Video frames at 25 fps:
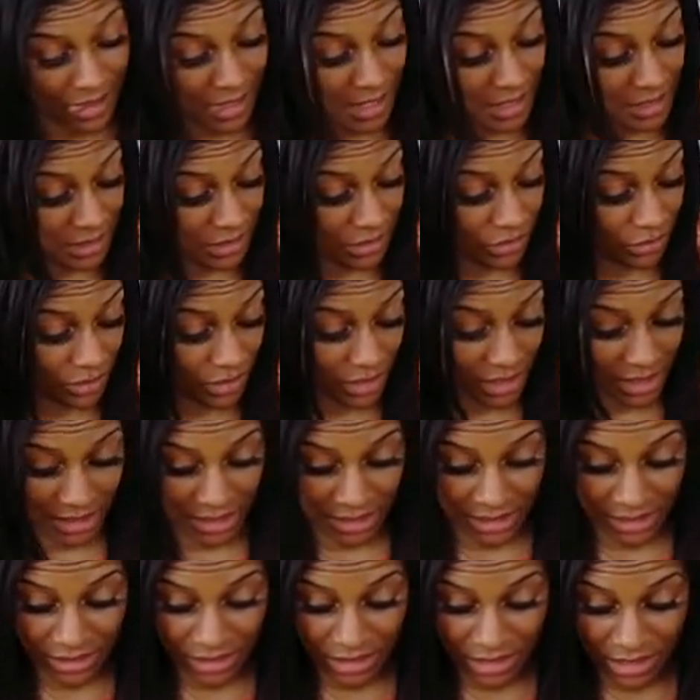So let's
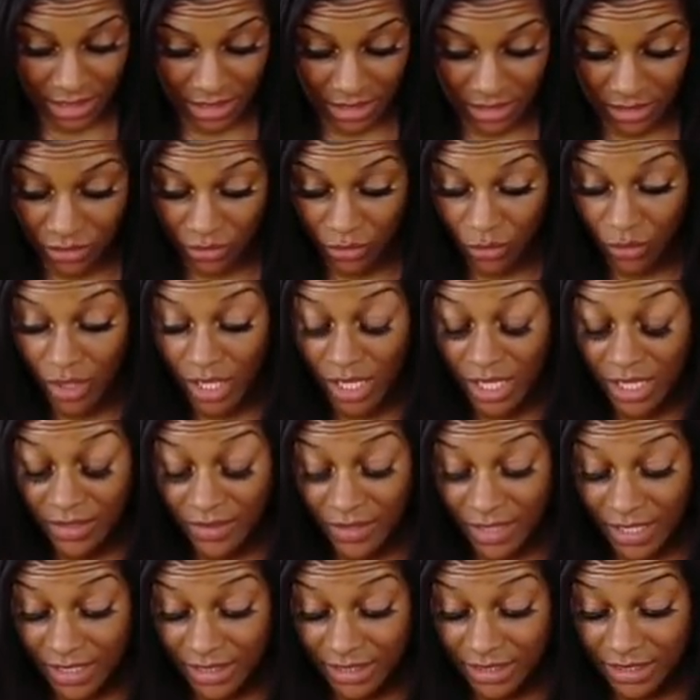see. So in
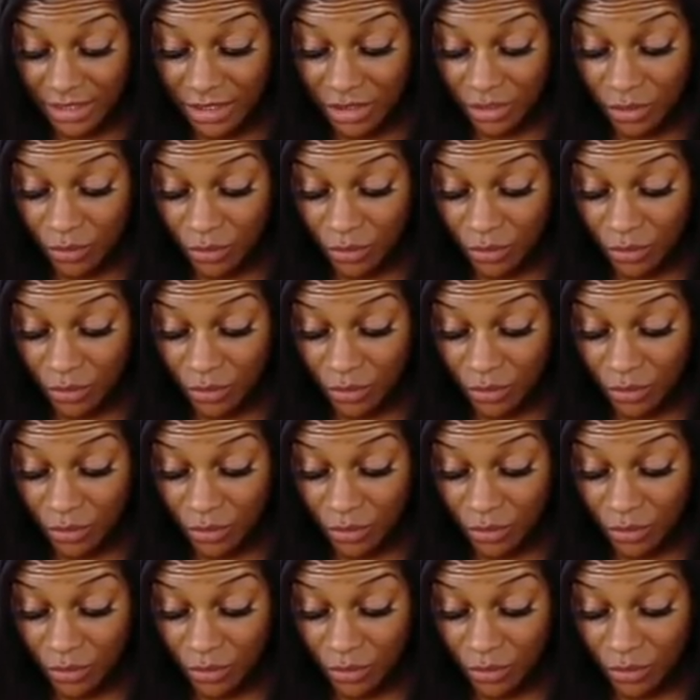the extended,